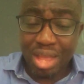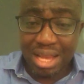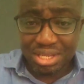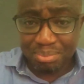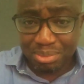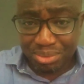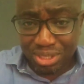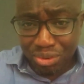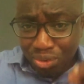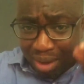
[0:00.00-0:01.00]
I see people
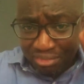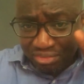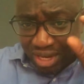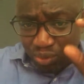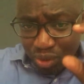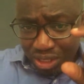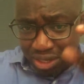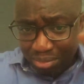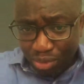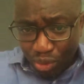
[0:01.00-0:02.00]
say, I'm fluent with
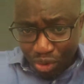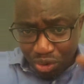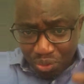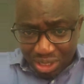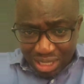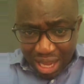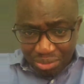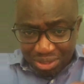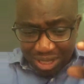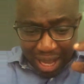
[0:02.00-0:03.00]
Igbo, with
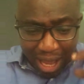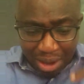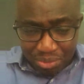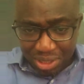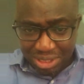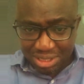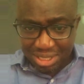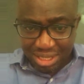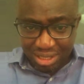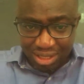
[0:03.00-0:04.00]
Hausa,
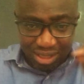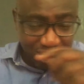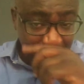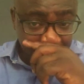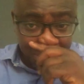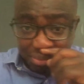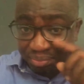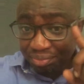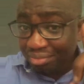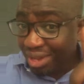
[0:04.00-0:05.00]
with this.
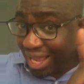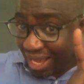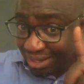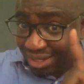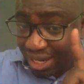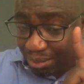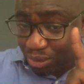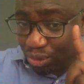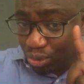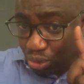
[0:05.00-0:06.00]

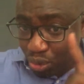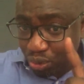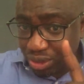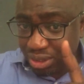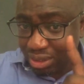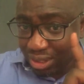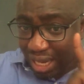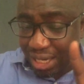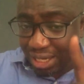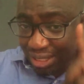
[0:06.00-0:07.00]
Except you note
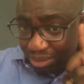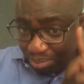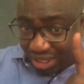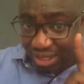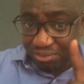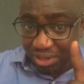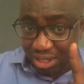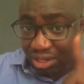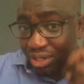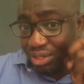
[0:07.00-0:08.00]
that it's specific,
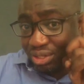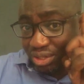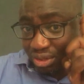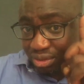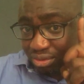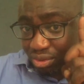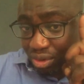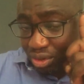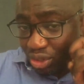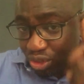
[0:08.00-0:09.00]
it's
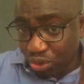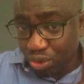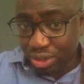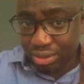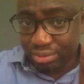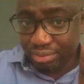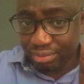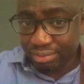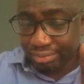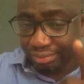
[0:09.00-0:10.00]
good.
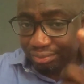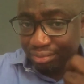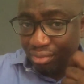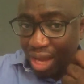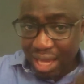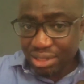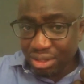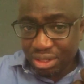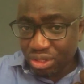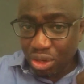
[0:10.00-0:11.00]
I
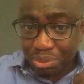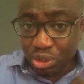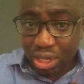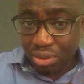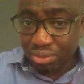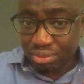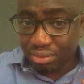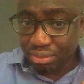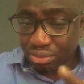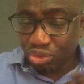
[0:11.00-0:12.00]
think it's optional.
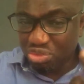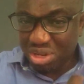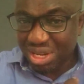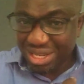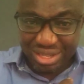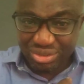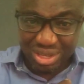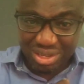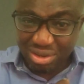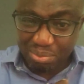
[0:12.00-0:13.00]
You may
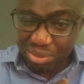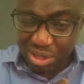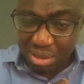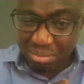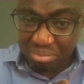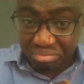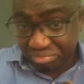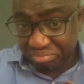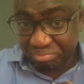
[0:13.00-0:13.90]
necessarily not put them.